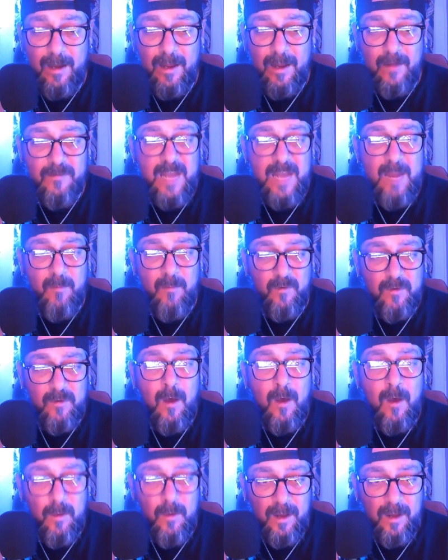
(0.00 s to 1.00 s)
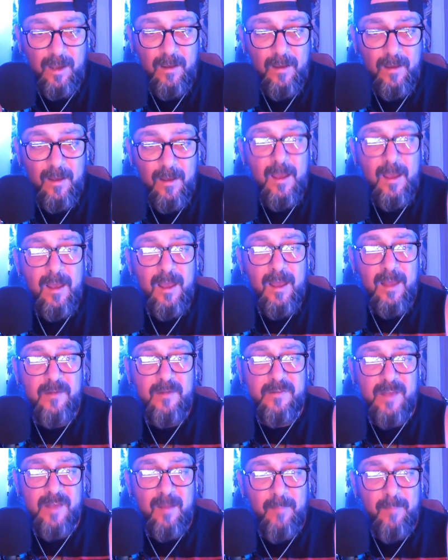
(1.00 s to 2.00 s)
His name was Cody. His
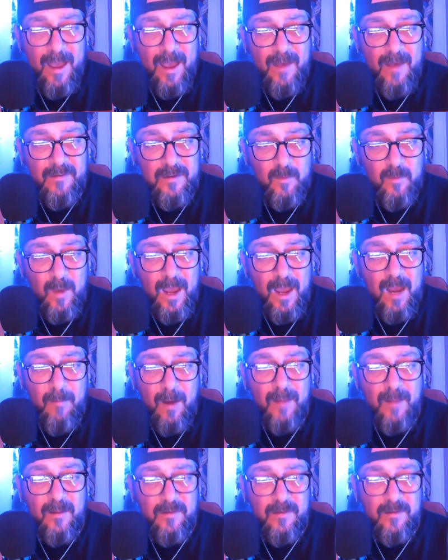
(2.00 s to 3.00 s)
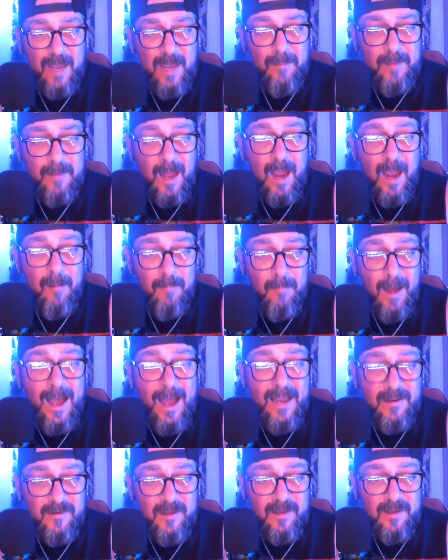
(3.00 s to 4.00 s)
son passed away around the same time my
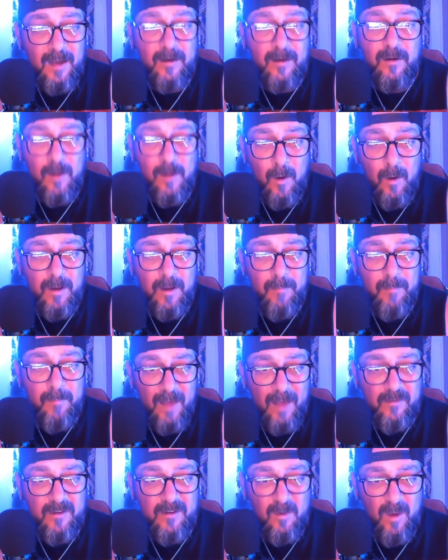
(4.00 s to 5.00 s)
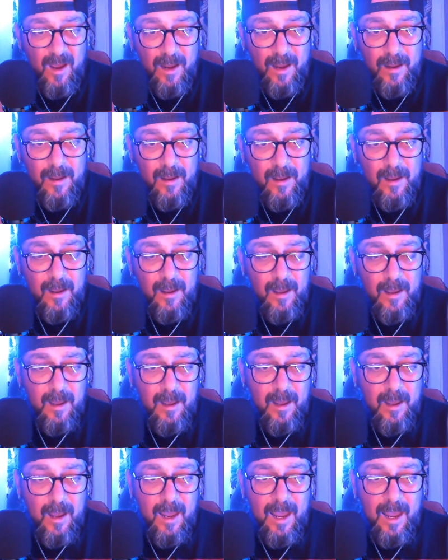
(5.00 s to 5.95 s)
son, Cody, passed away. Wow.